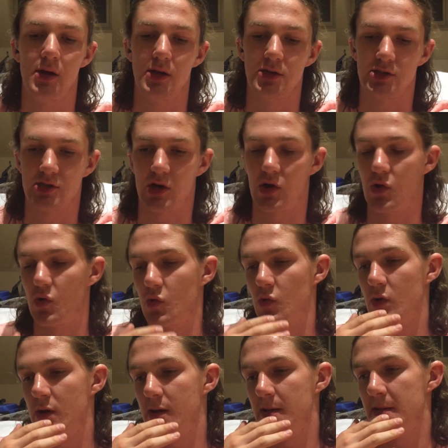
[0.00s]
So
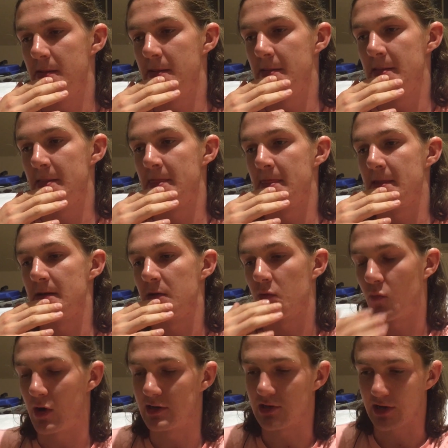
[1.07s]

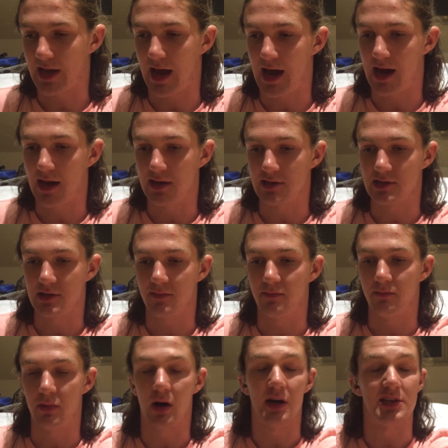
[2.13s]
went to Cairns,
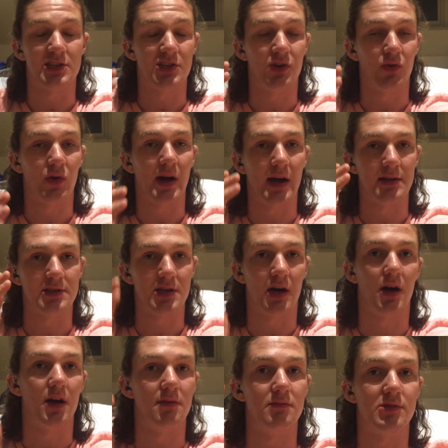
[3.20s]
but I still had
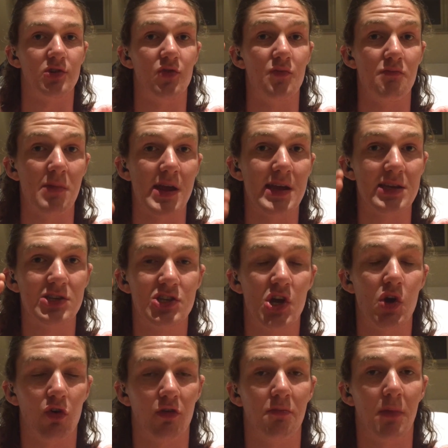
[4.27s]
time to meet
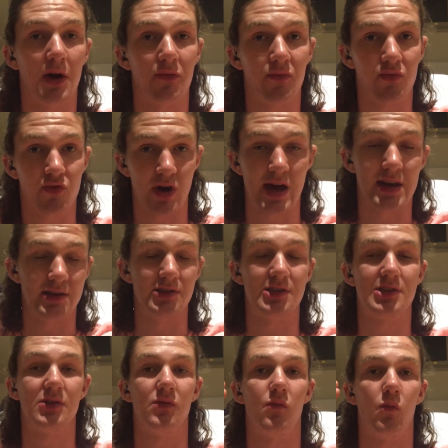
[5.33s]
two of my
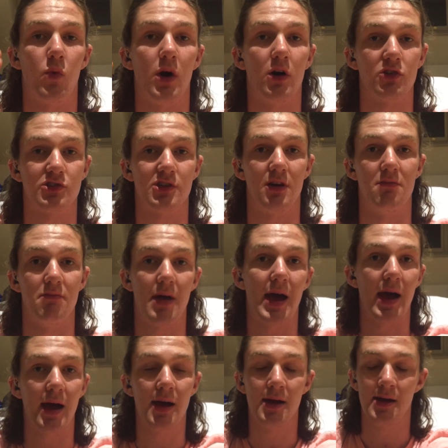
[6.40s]
friends whilst I'm
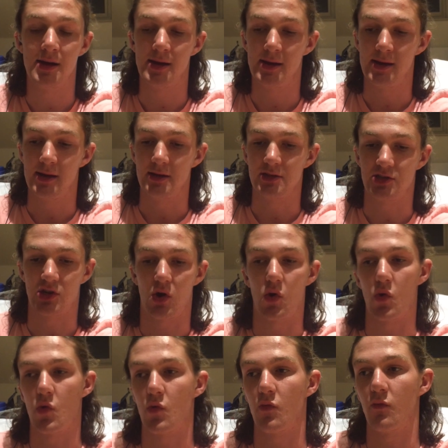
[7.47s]
there.
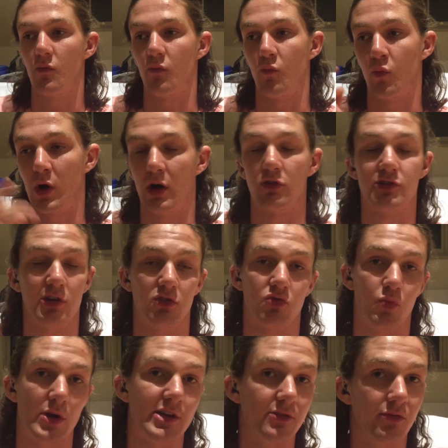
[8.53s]
So whilst I
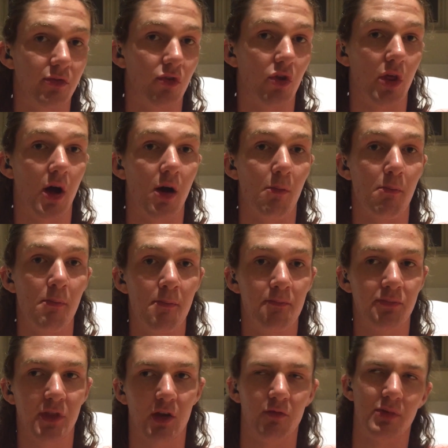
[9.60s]
was waiting for them,
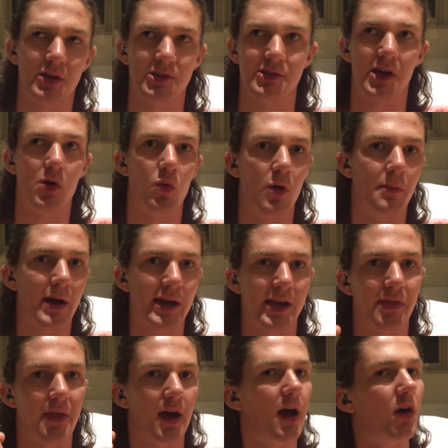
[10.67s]
because they were back
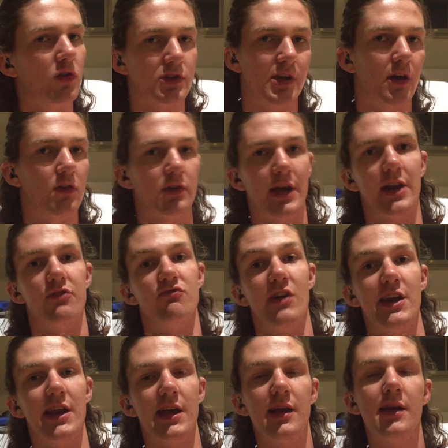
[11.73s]
in their hotel getting
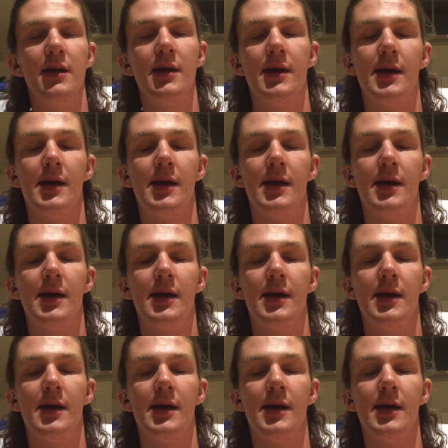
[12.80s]
ready,